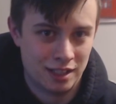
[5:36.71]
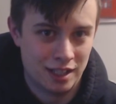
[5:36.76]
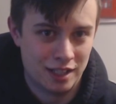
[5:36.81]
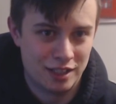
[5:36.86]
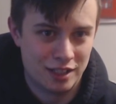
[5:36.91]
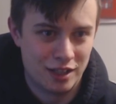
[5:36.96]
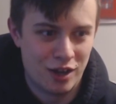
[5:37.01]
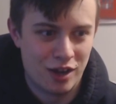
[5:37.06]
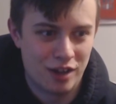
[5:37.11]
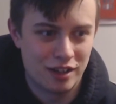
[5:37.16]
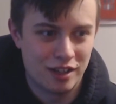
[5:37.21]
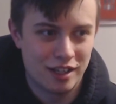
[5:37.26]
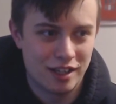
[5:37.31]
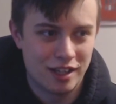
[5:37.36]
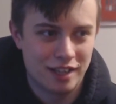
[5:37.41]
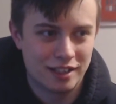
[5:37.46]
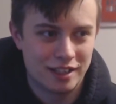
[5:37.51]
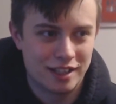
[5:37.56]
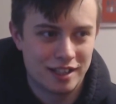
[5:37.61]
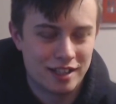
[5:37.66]

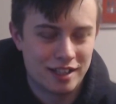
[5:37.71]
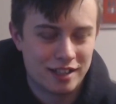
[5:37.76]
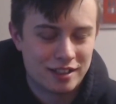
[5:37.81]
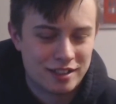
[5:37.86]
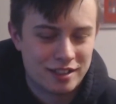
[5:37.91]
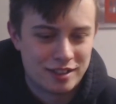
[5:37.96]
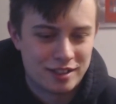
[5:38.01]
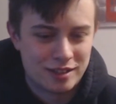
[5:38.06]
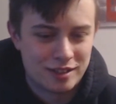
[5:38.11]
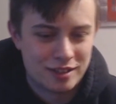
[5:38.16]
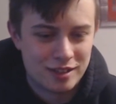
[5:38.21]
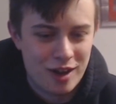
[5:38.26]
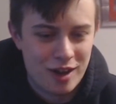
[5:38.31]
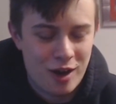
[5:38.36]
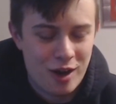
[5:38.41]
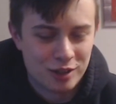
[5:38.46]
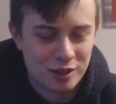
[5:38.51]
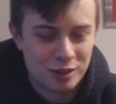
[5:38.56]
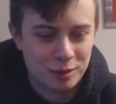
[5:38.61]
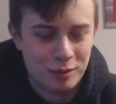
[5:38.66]
it's
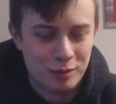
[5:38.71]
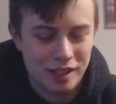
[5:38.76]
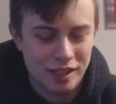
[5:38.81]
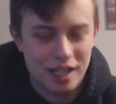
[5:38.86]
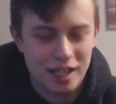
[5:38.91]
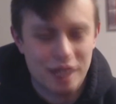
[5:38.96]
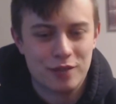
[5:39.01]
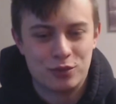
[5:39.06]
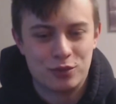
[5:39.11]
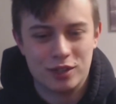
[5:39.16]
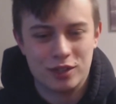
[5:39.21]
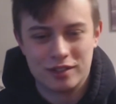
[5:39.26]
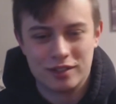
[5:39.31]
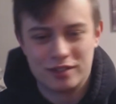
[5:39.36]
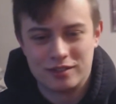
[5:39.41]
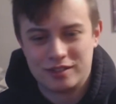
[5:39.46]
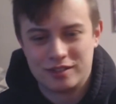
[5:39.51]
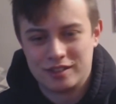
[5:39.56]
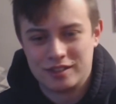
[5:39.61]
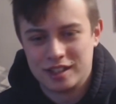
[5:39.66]
hard to believe that
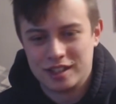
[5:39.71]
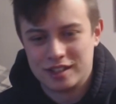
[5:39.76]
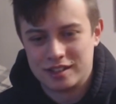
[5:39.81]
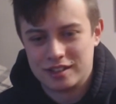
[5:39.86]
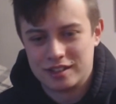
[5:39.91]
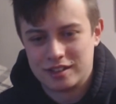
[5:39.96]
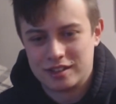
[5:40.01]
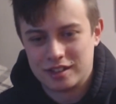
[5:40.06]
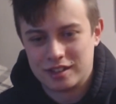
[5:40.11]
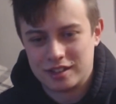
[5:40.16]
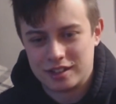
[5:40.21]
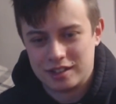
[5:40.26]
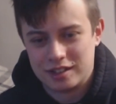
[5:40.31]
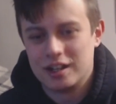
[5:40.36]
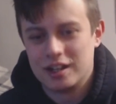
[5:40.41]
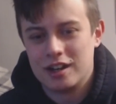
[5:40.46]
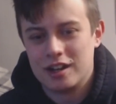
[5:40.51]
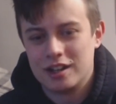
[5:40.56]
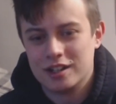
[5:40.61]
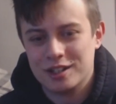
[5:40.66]
this is the
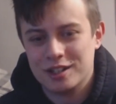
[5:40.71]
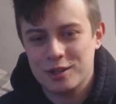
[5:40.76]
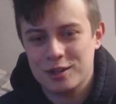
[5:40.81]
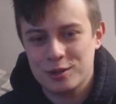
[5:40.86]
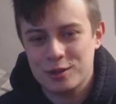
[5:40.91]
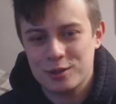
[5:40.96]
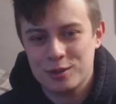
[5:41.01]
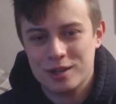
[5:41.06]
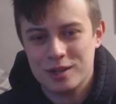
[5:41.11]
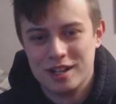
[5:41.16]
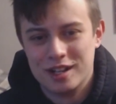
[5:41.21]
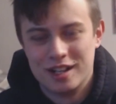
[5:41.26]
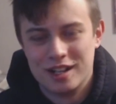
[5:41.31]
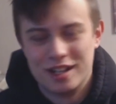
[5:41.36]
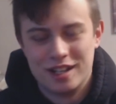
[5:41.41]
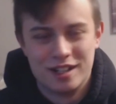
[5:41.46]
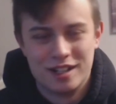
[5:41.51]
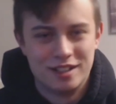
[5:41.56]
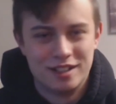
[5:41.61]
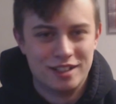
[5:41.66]
guy who
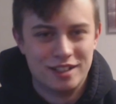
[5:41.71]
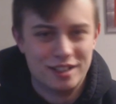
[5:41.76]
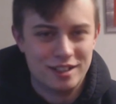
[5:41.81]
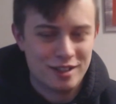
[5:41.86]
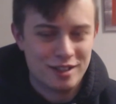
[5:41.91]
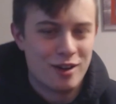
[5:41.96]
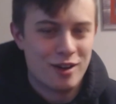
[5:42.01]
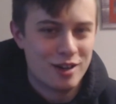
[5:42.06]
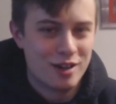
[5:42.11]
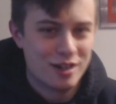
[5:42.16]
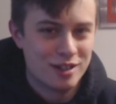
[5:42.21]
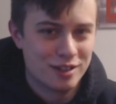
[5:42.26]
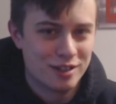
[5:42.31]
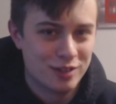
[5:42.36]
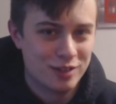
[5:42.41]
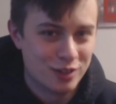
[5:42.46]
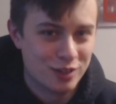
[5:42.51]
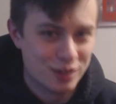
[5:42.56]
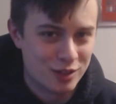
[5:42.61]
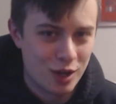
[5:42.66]
designed
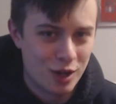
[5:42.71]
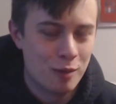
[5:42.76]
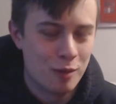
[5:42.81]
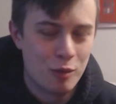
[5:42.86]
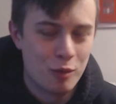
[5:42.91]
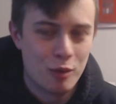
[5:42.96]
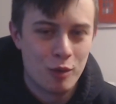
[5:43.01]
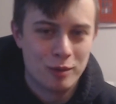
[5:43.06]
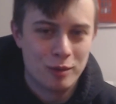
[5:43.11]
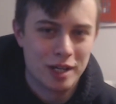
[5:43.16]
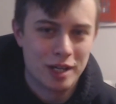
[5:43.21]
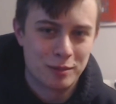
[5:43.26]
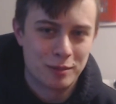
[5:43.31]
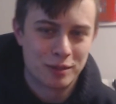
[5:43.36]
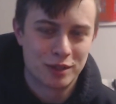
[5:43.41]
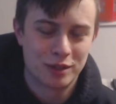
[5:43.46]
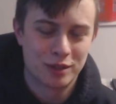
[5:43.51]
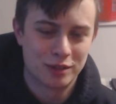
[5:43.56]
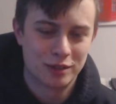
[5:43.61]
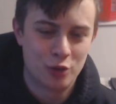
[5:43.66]
the Cyberwoman
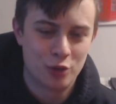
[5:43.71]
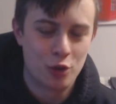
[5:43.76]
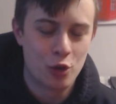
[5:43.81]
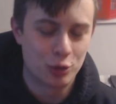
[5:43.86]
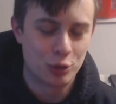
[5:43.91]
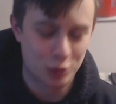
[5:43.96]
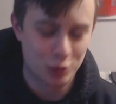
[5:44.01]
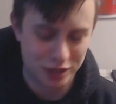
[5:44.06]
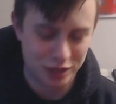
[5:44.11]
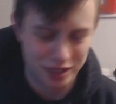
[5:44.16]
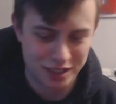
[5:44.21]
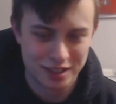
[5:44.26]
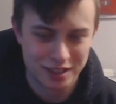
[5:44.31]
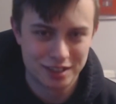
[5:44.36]
episode in Torchwood.